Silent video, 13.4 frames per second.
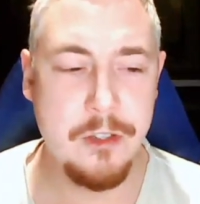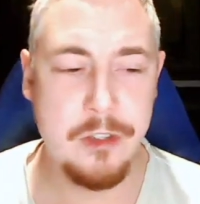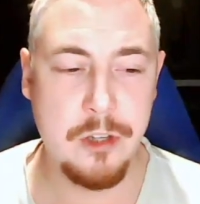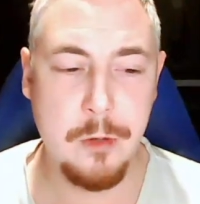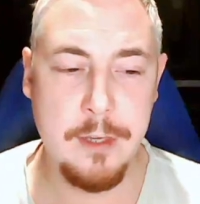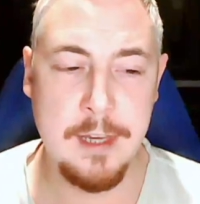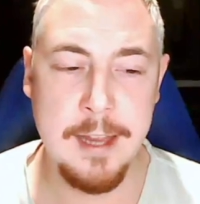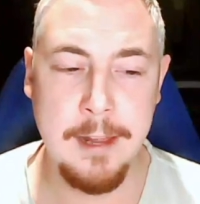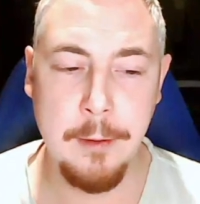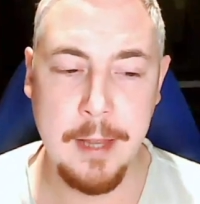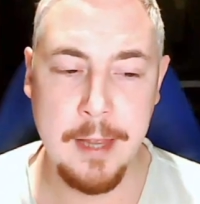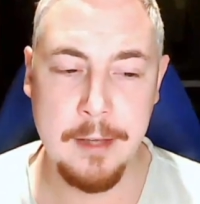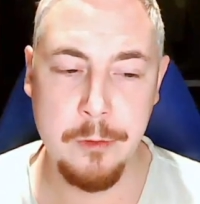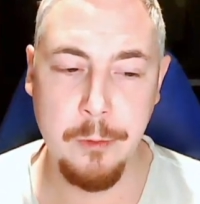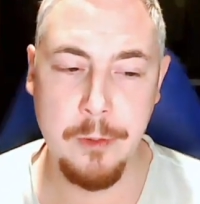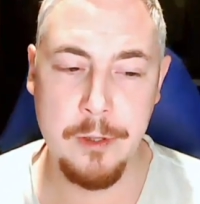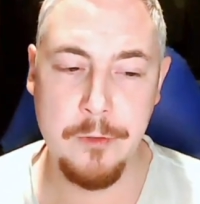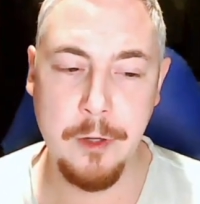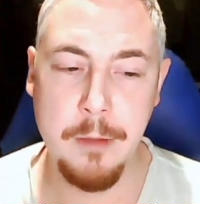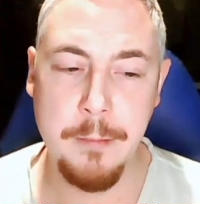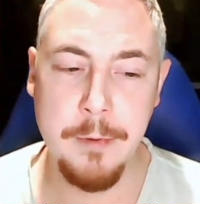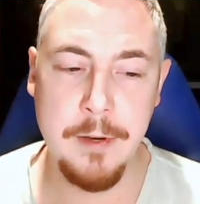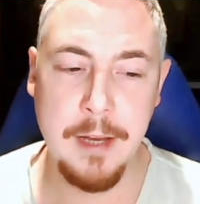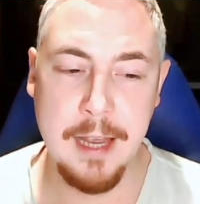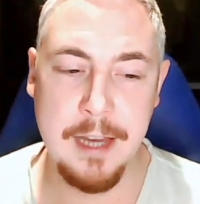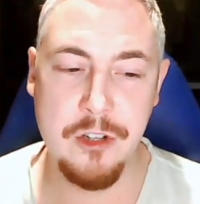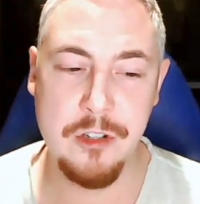So the yellow candle is for
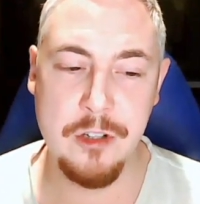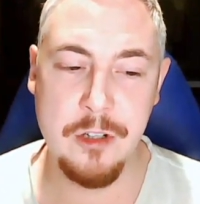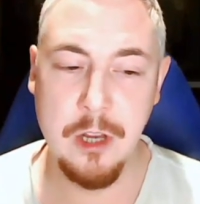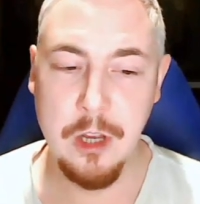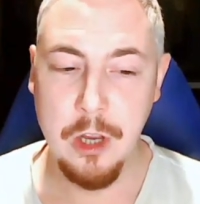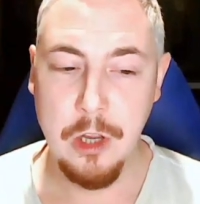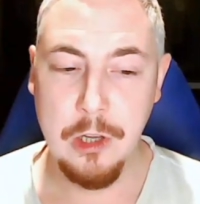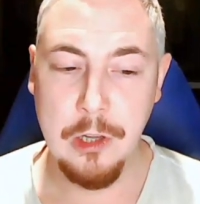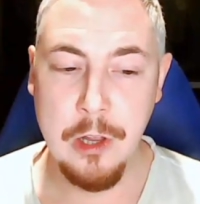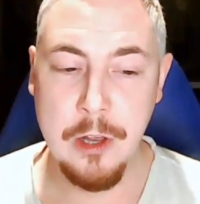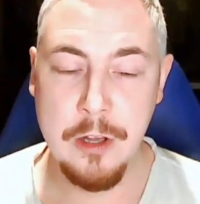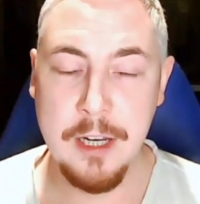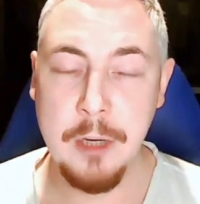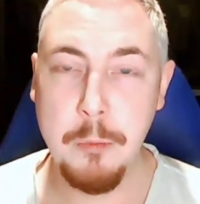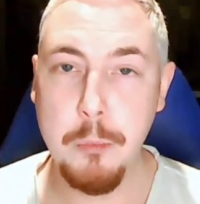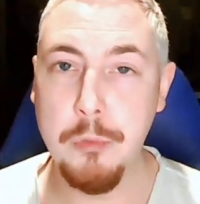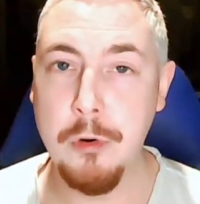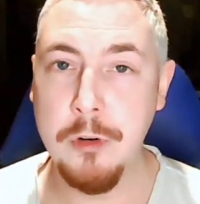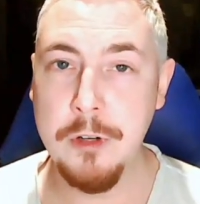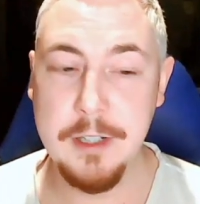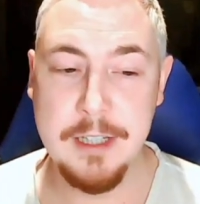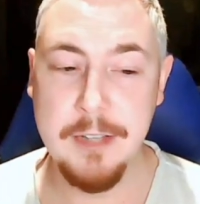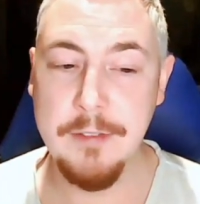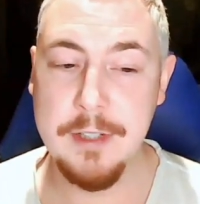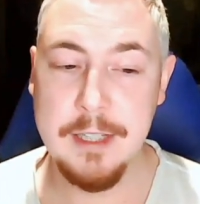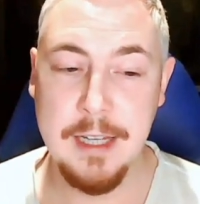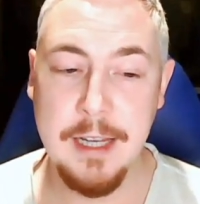communication, learning,
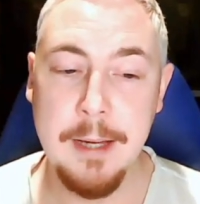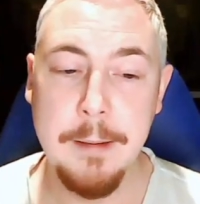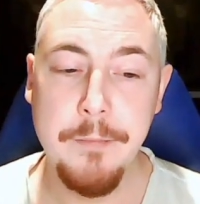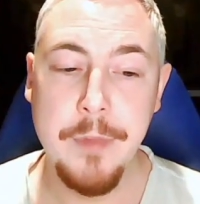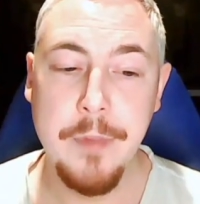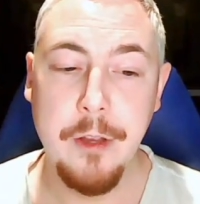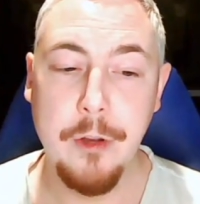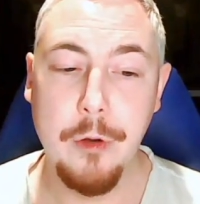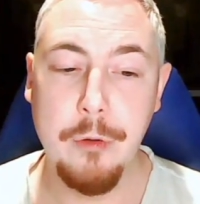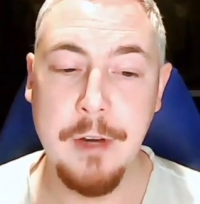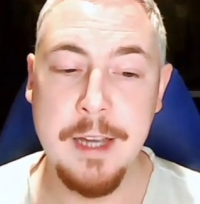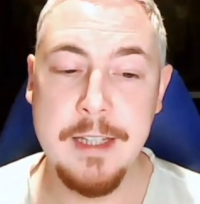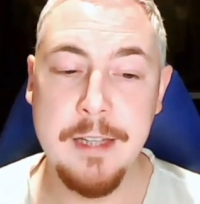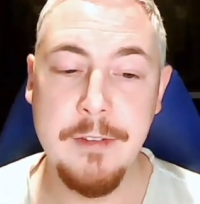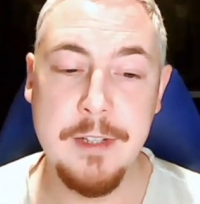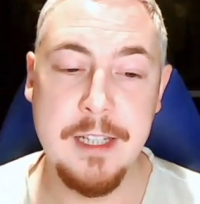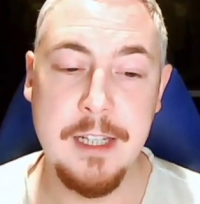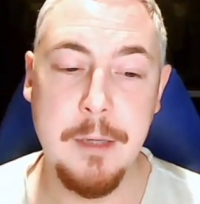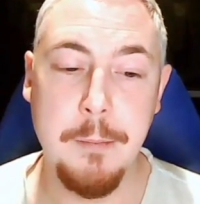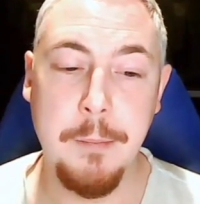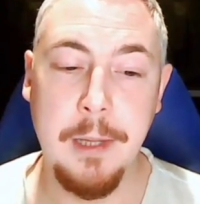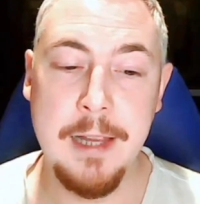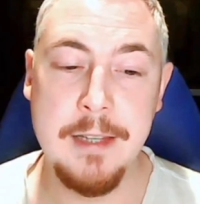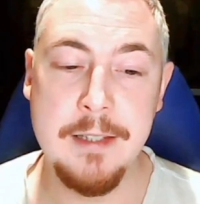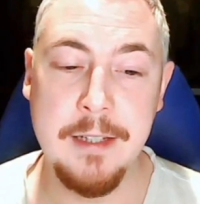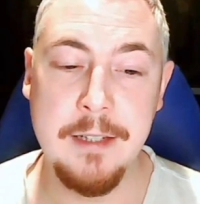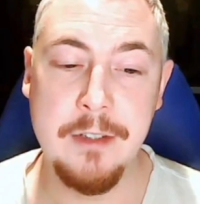productivity, creativity,
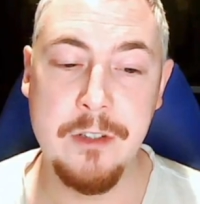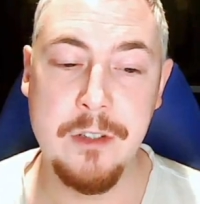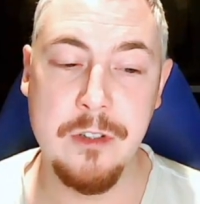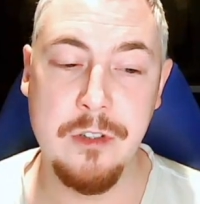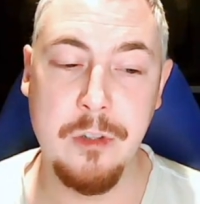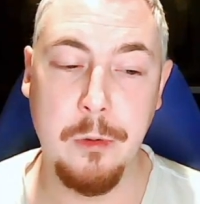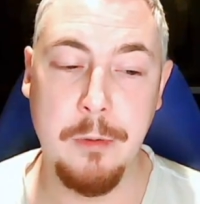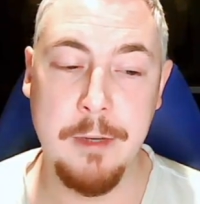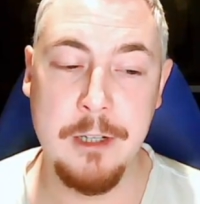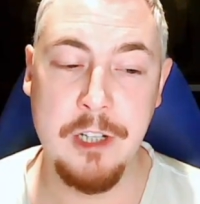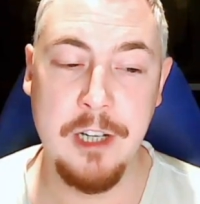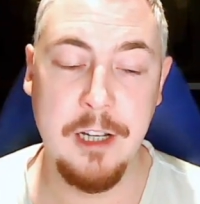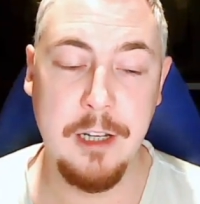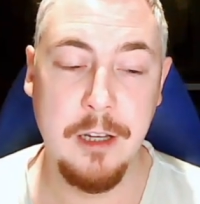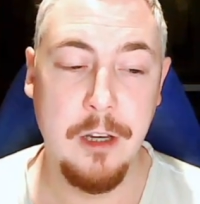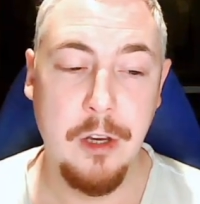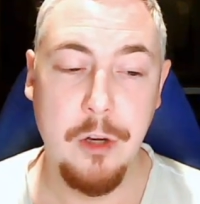blessings, and solar magic.